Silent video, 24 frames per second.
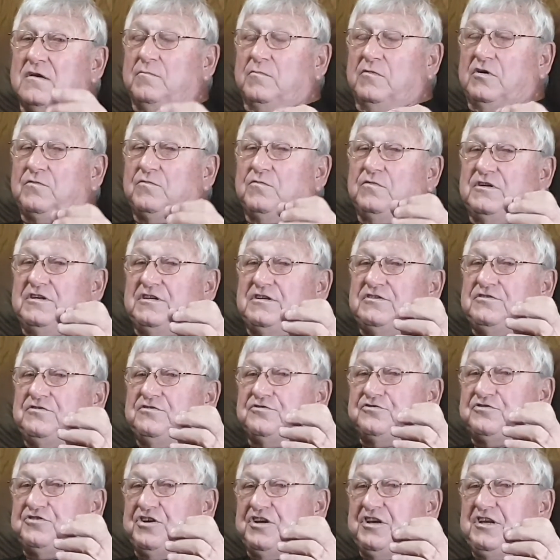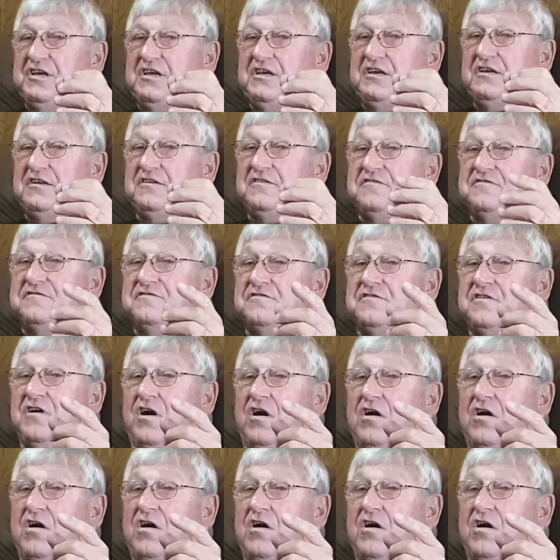But when your cheating